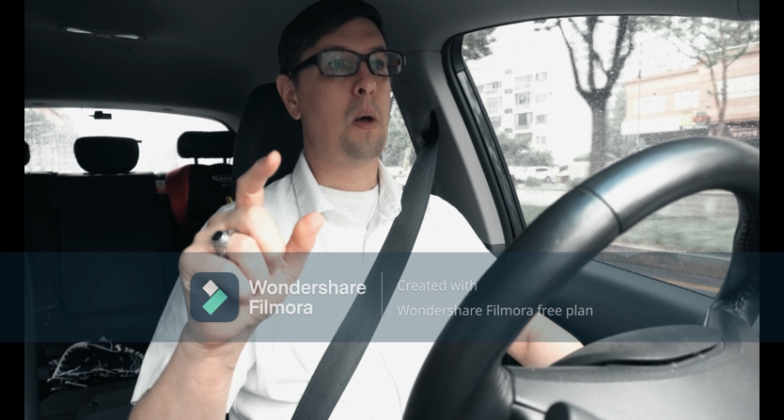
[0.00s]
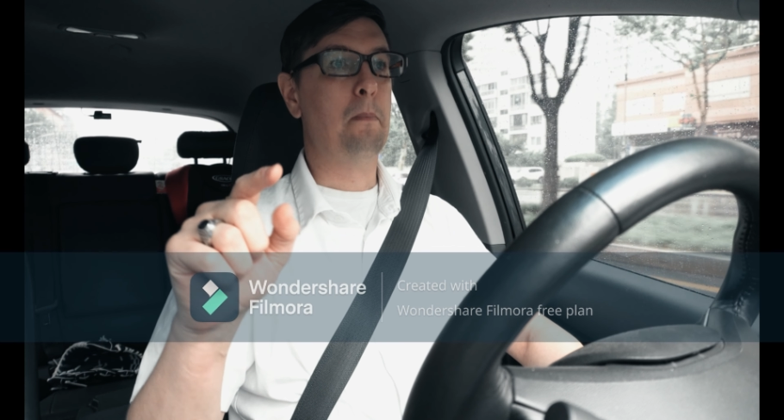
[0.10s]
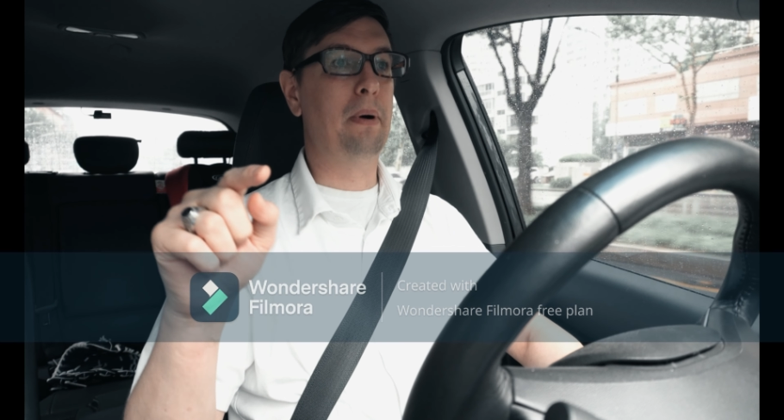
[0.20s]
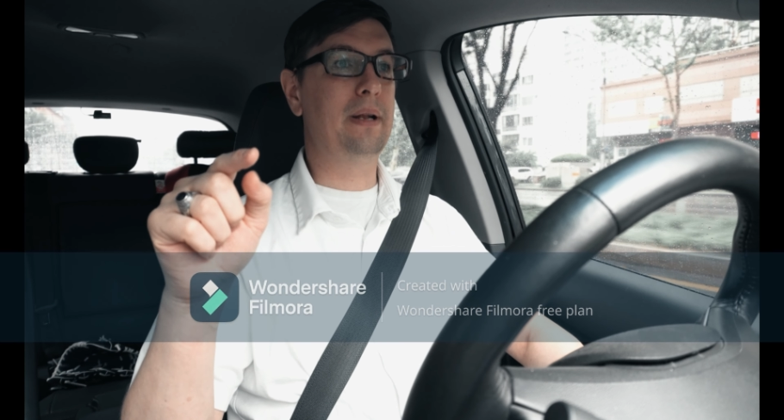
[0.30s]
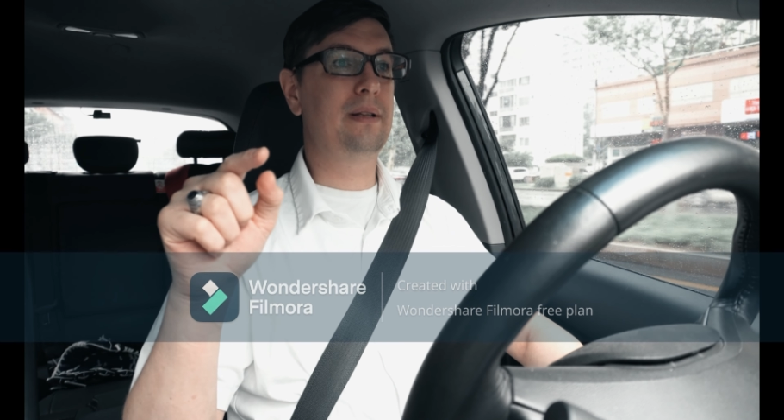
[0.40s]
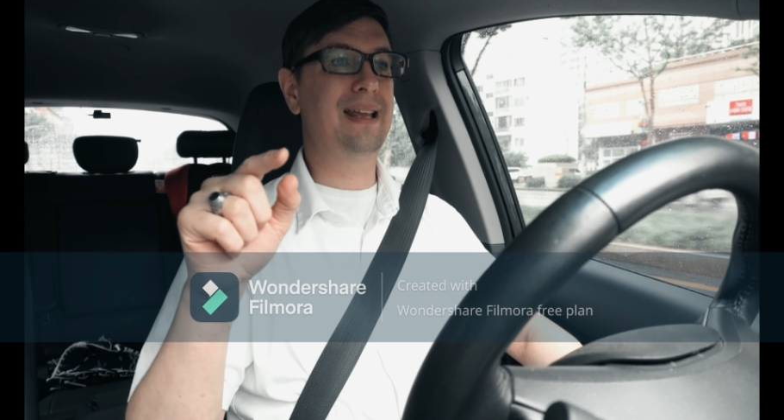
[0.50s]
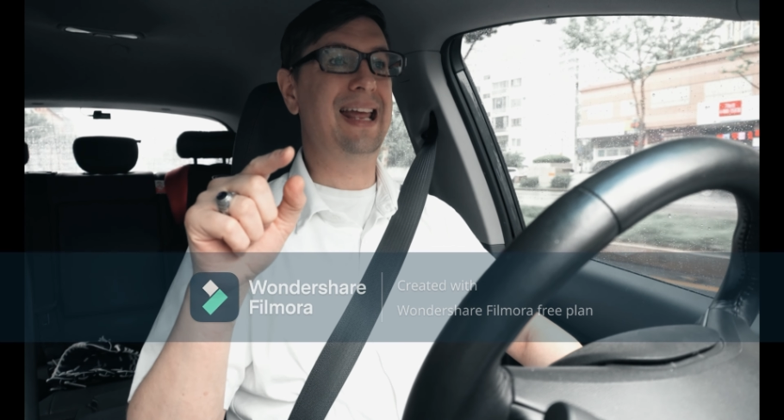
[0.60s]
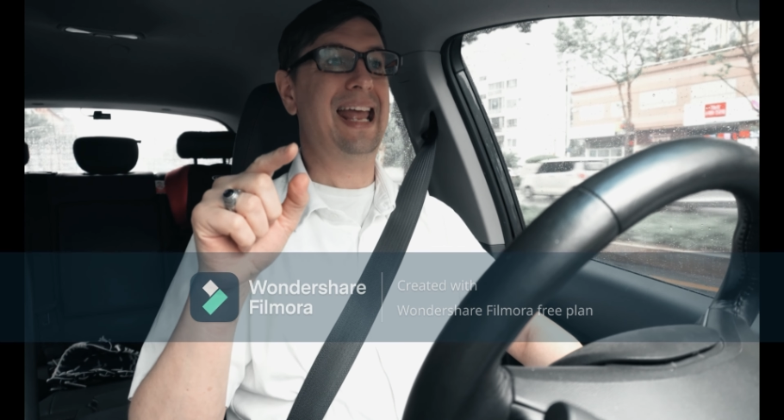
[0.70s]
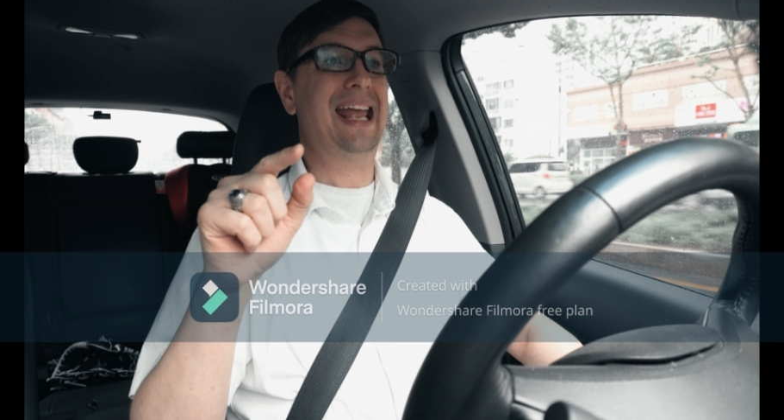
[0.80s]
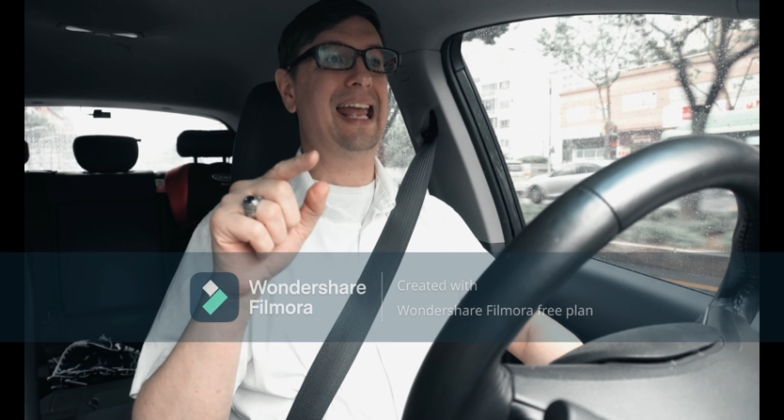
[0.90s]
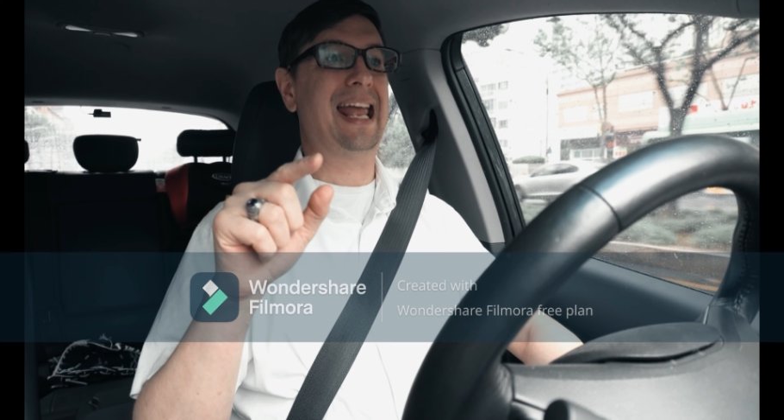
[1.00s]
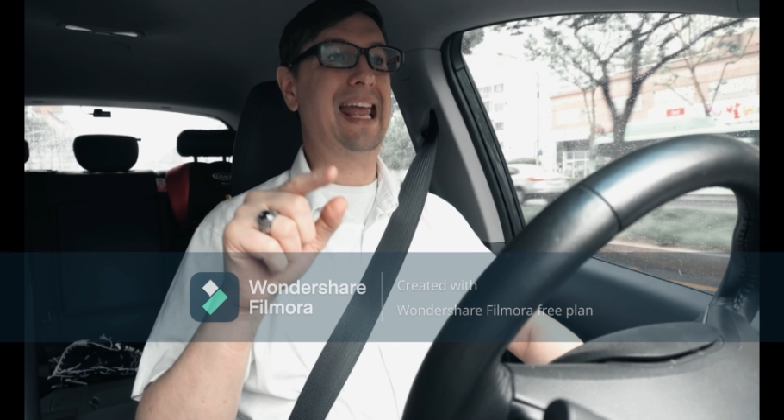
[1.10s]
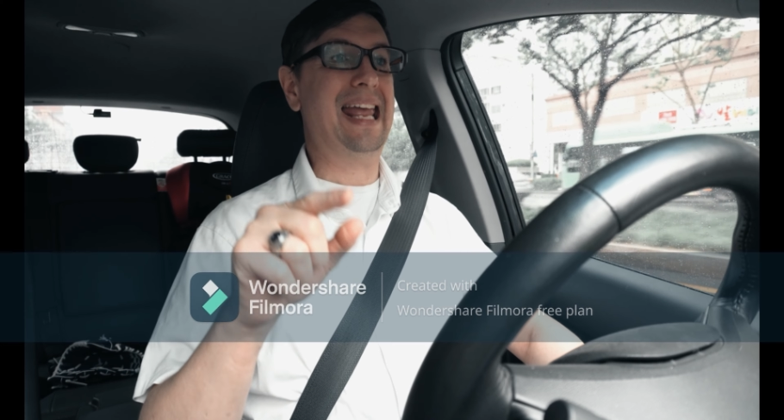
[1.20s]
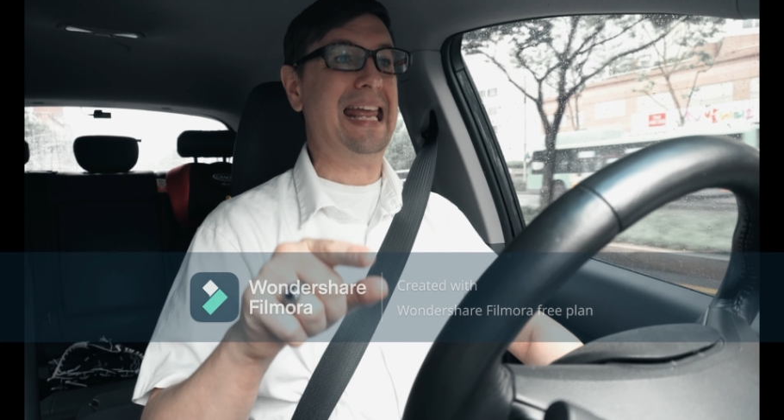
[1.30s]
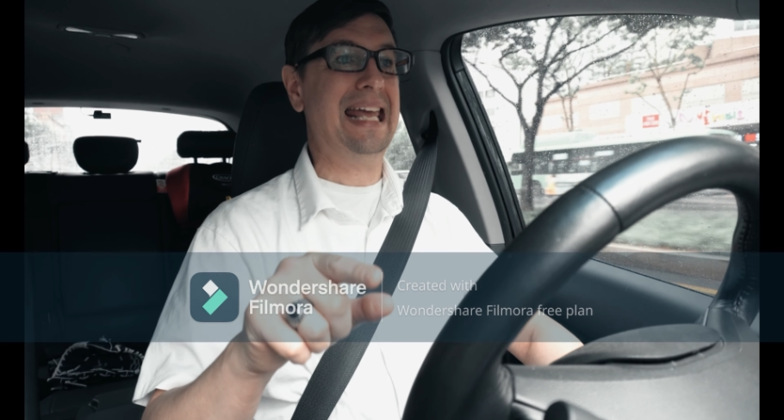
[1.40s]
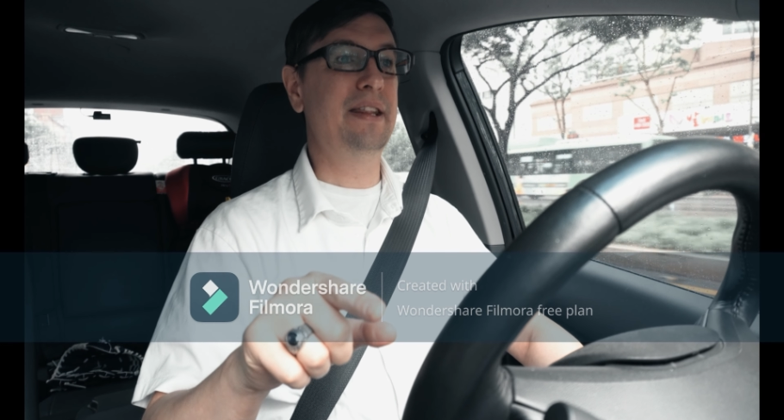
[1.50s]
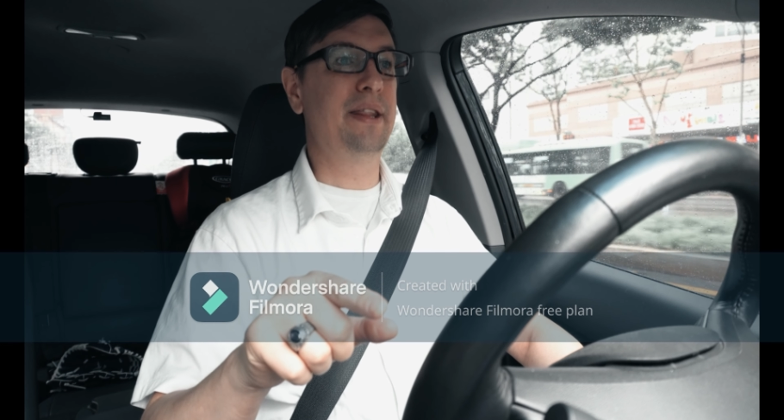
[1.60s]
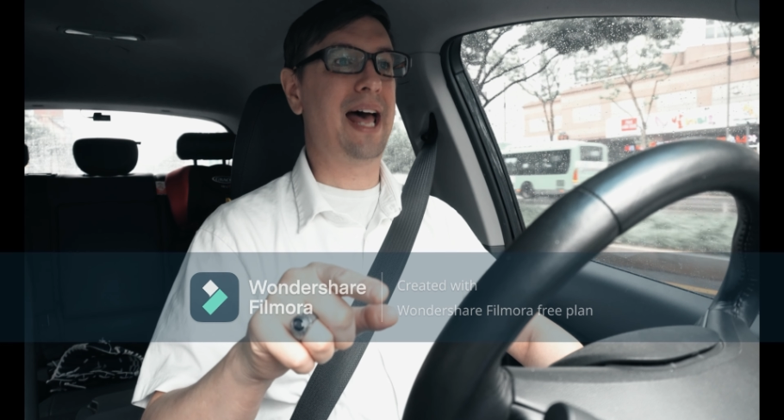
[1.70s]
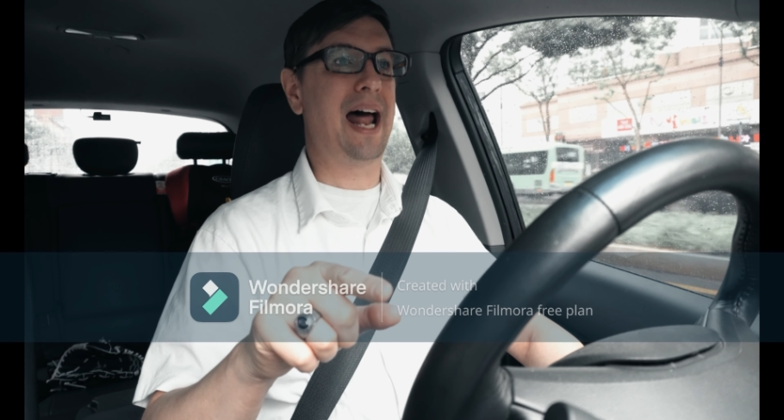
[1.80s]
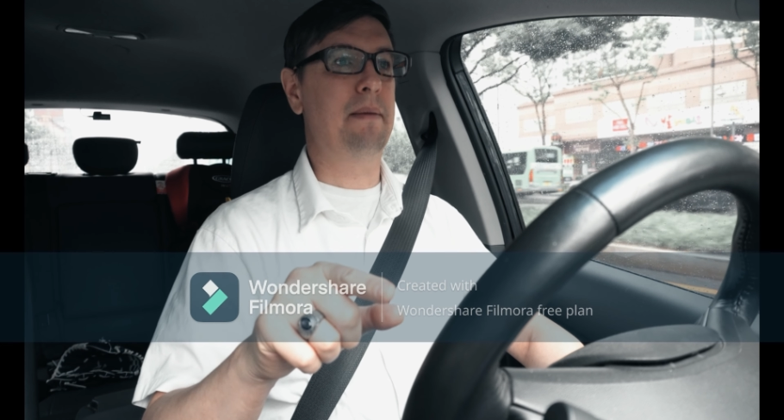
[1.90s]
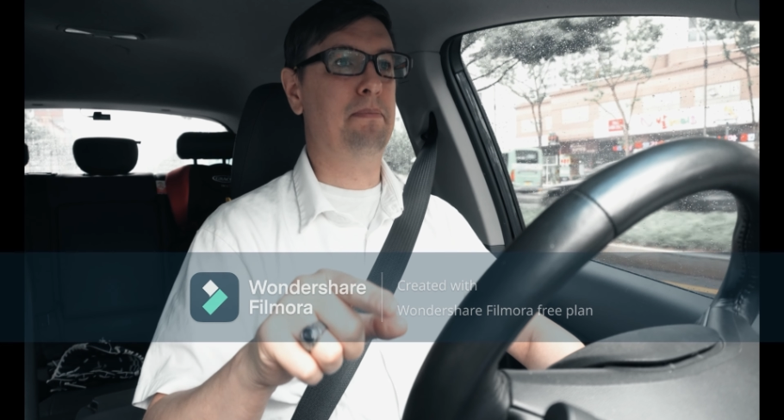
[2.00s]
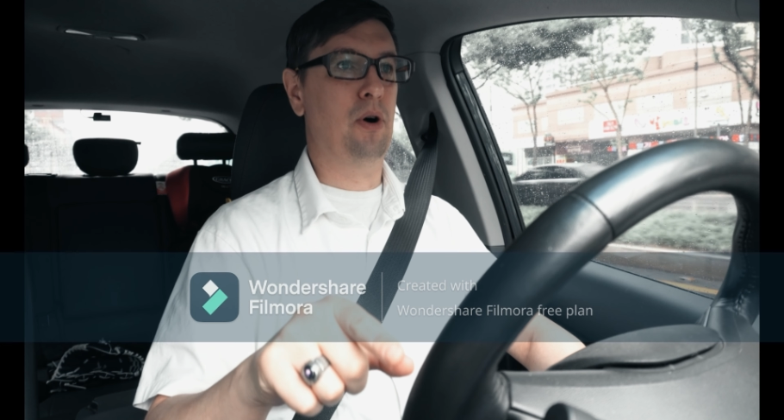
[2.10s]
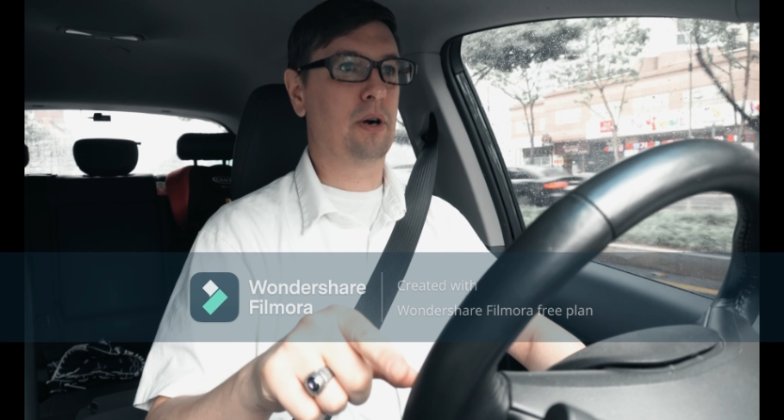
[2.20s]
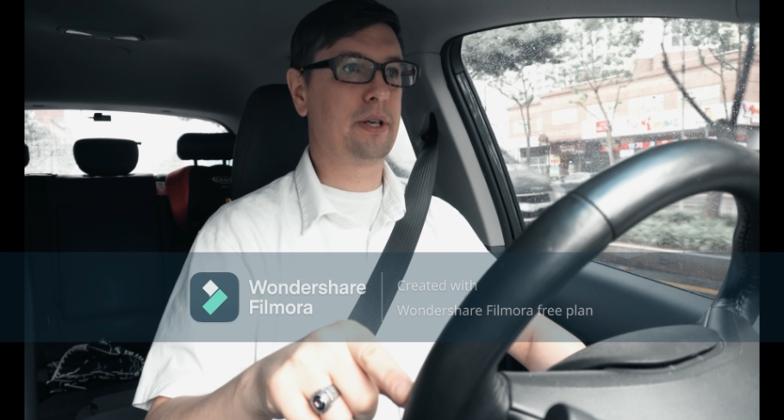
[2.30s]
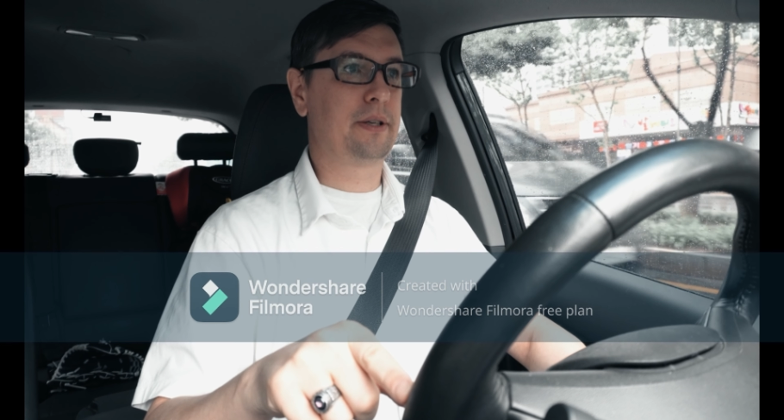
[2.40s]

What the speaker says: But in that book,